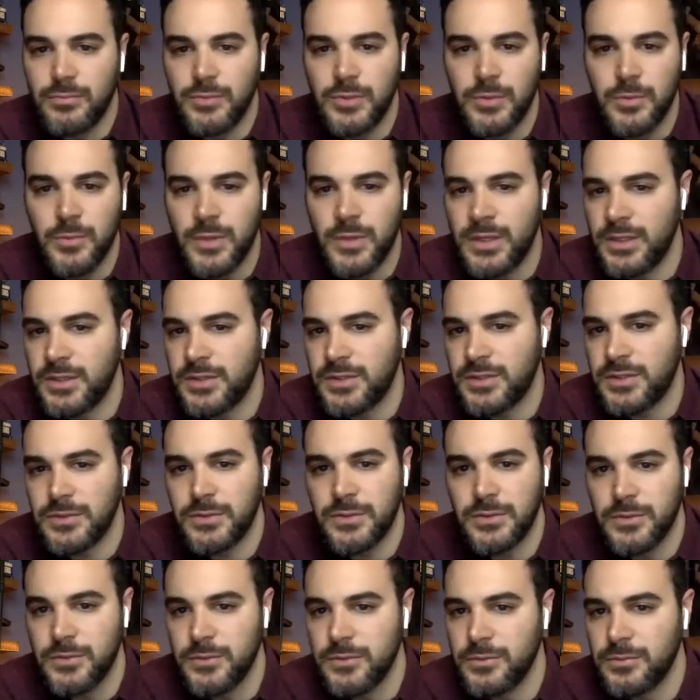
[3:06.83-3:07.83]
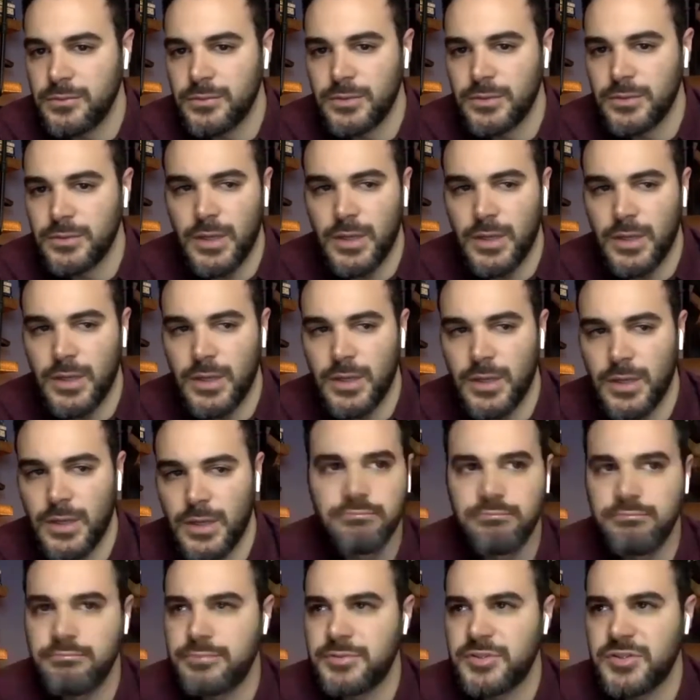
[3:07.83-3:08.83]
We wanted to uh,
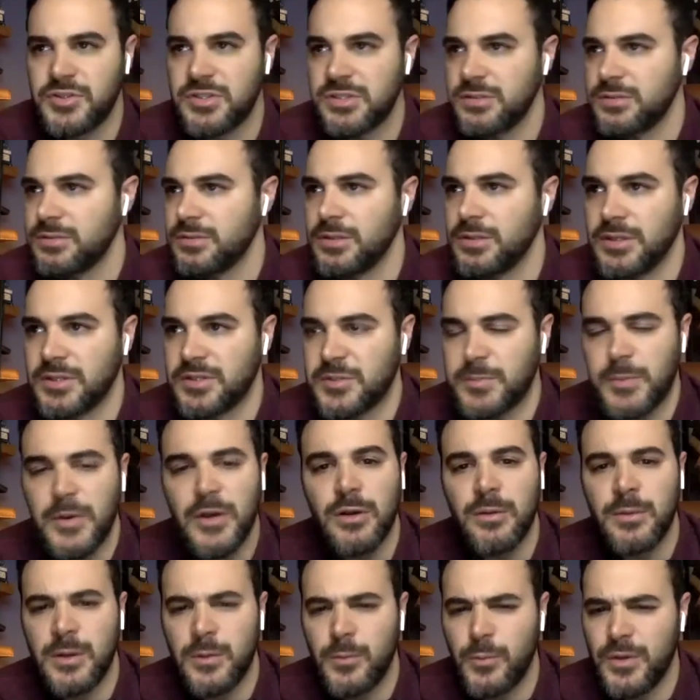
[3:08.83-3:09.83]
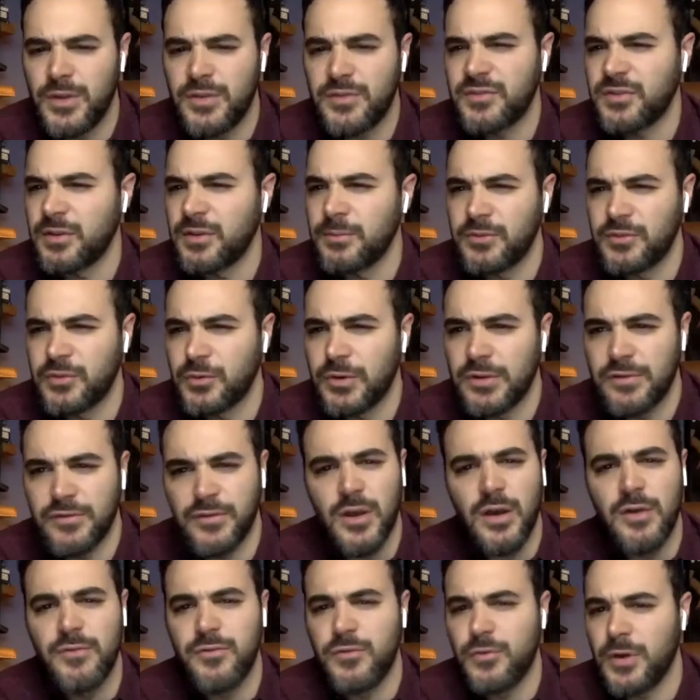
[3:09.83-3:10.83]
s- experiment with some sort
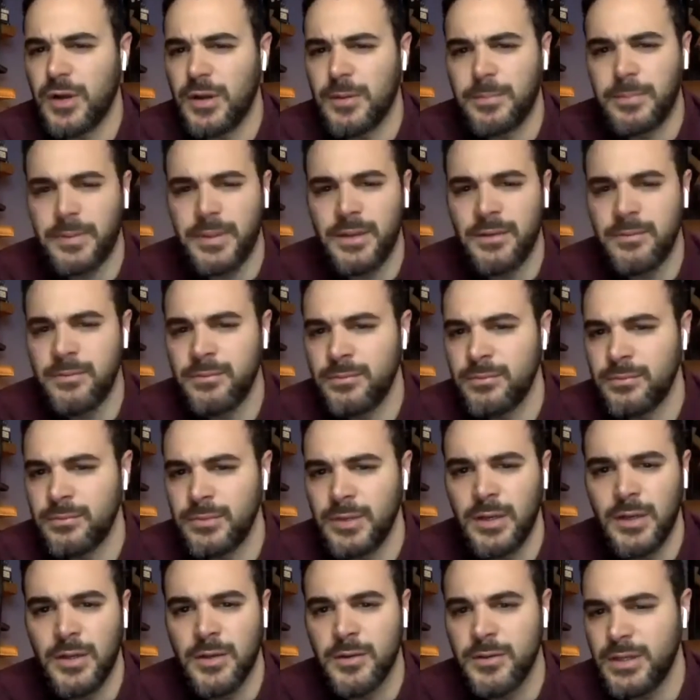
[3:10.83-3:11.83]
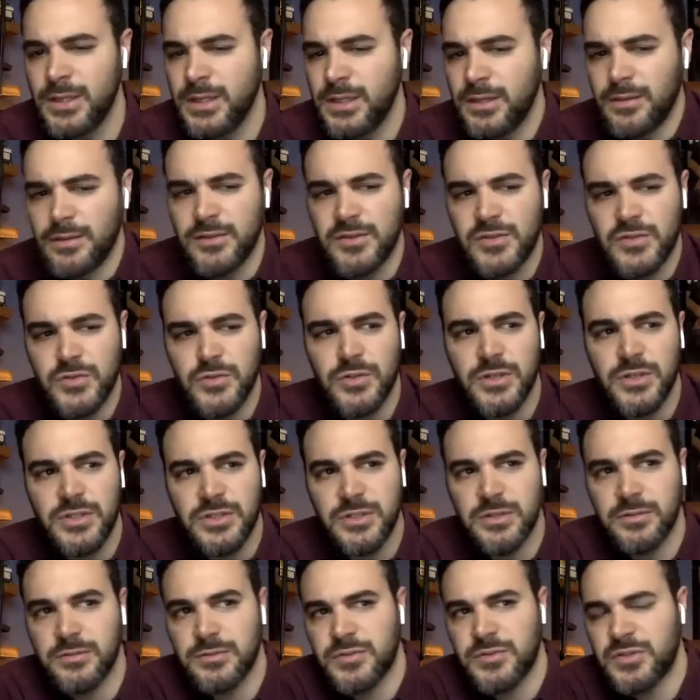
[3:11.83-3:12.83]
of cover-up, and you know, it, the story
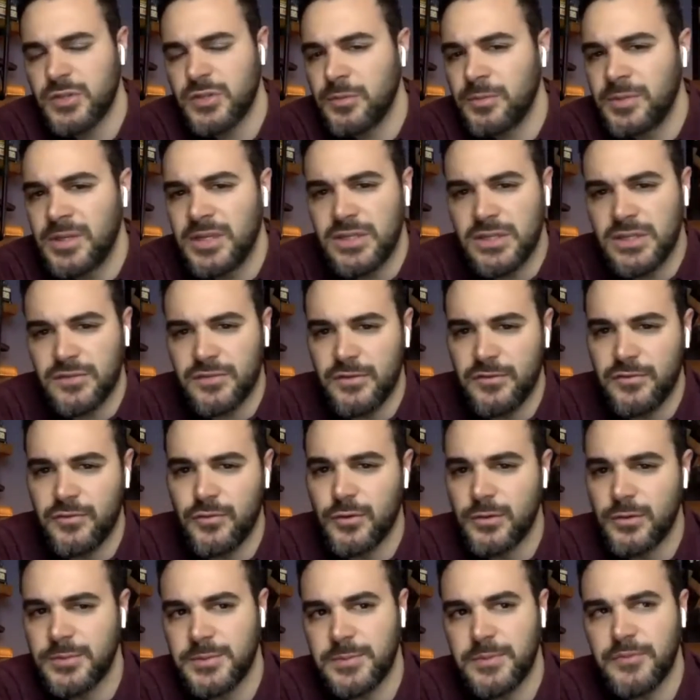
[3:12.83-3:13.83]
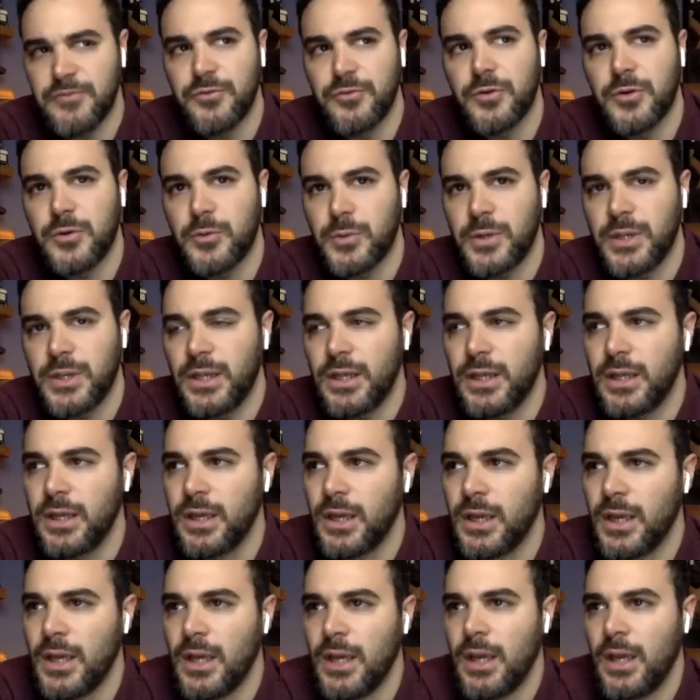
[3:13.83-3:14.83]
took so many different forms before we
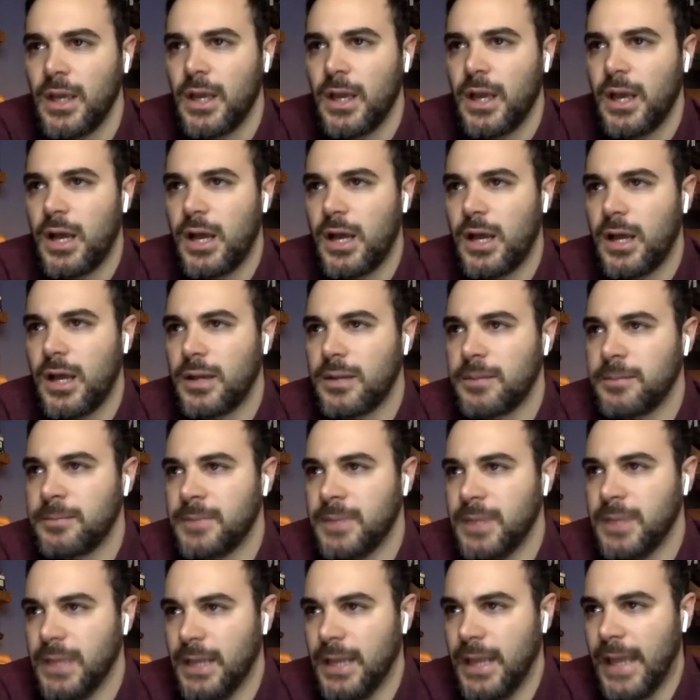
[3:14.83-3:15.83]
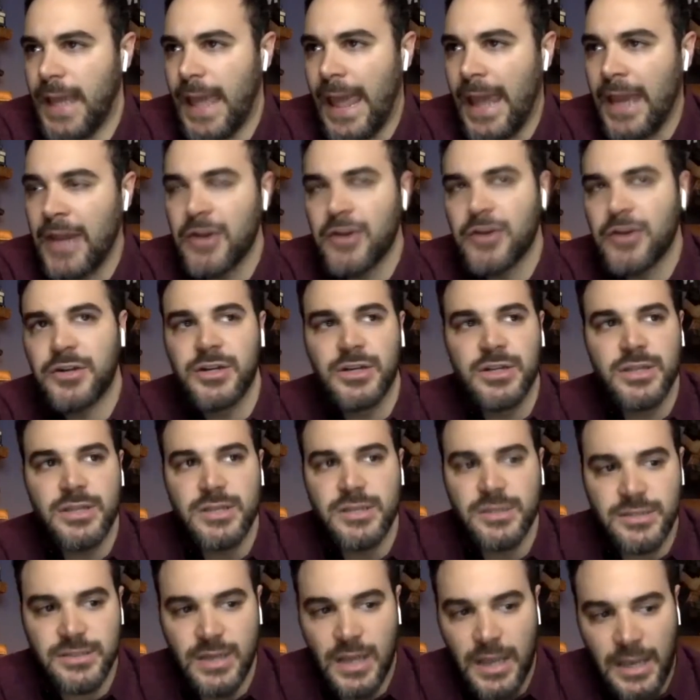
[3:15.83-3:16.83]
um, anchored
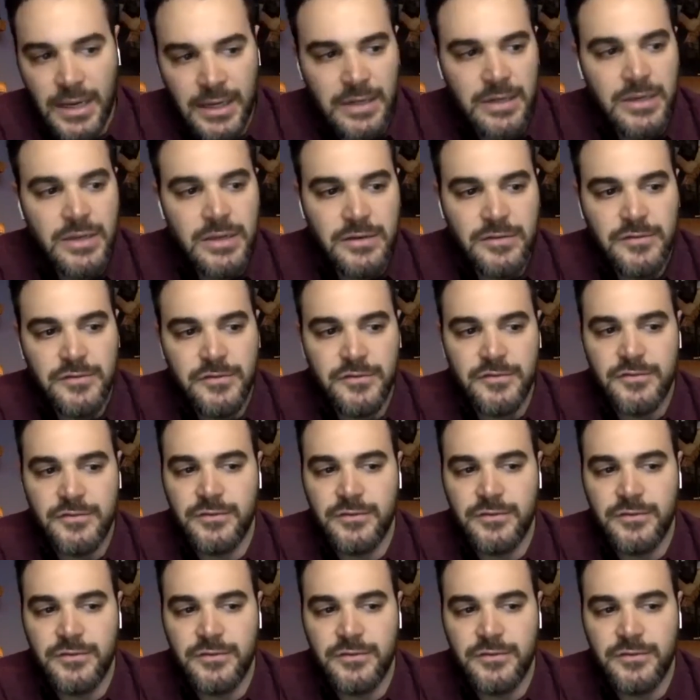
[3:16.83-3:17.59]
this kind of